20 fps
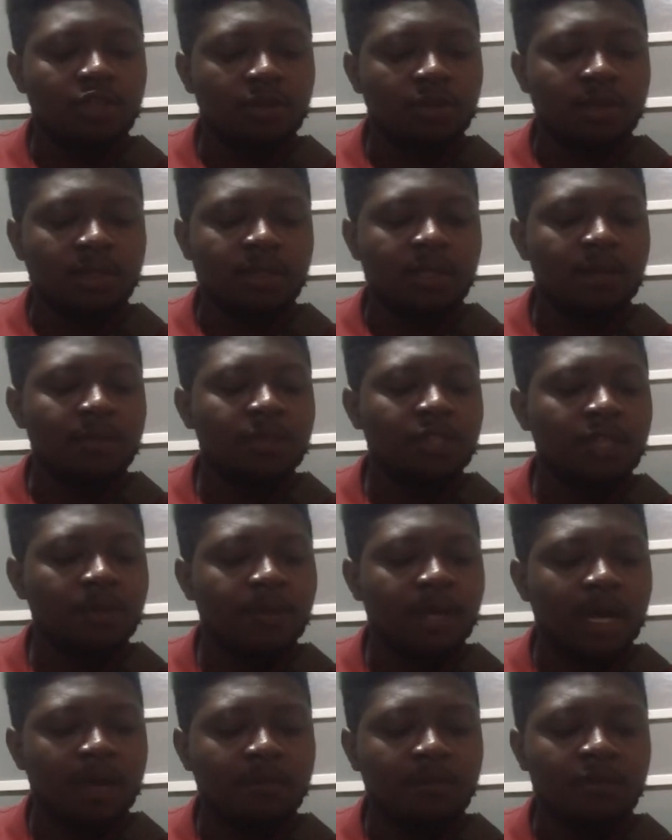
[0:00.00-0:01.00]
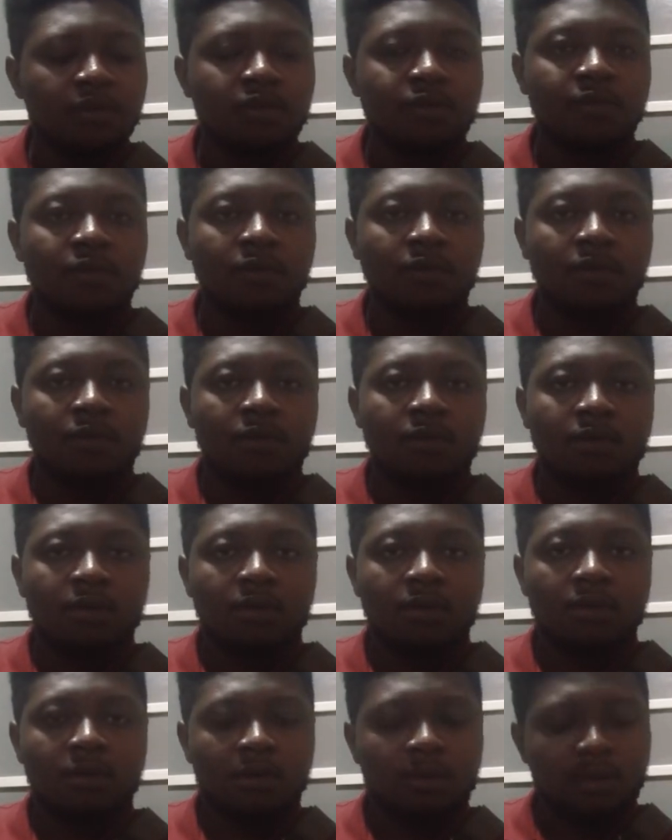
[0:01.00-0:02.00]
the same shape can be used for
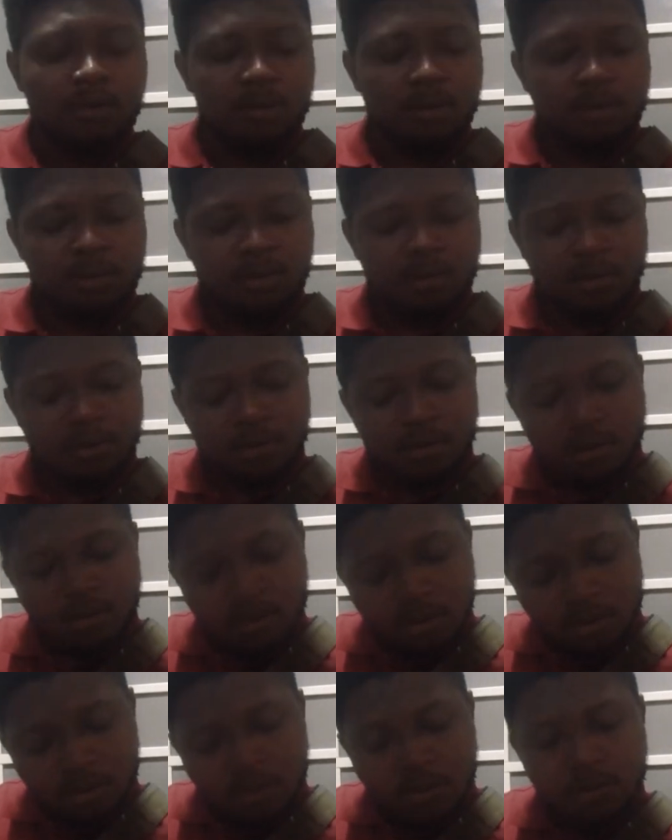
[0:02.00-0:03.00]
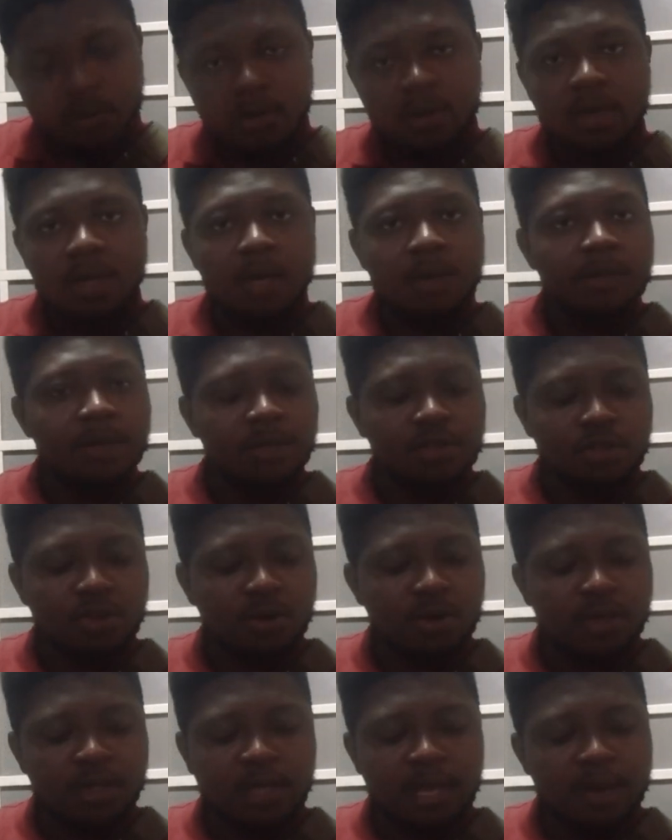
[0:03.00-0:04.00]
A major,
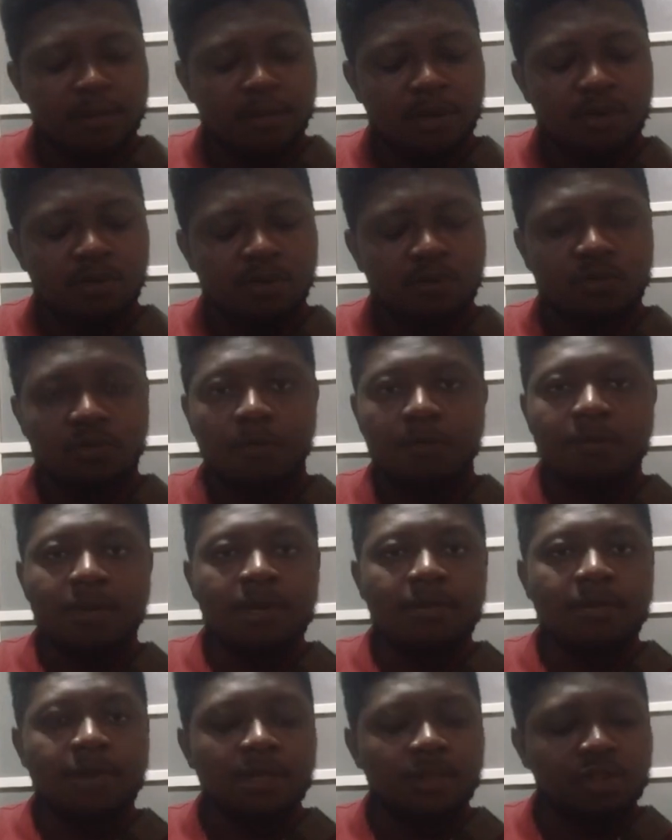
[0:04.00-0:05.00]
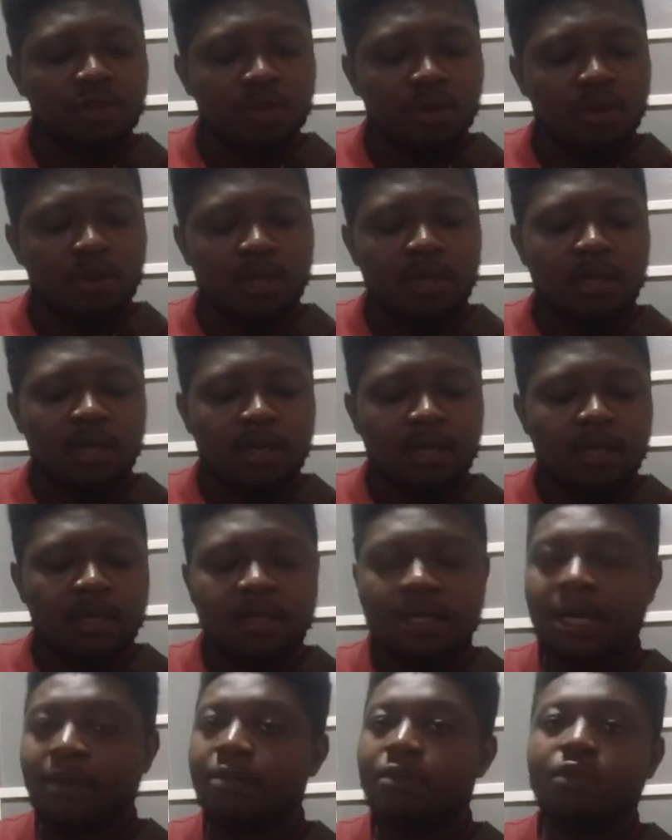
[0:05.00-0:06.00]
it can be used for B major, it
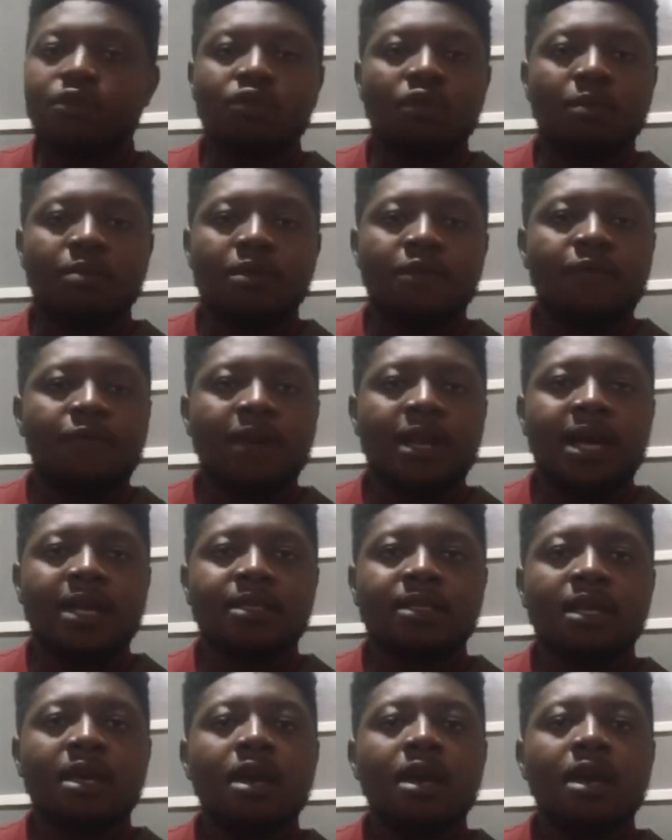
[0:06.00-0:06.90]
can be used for B flat.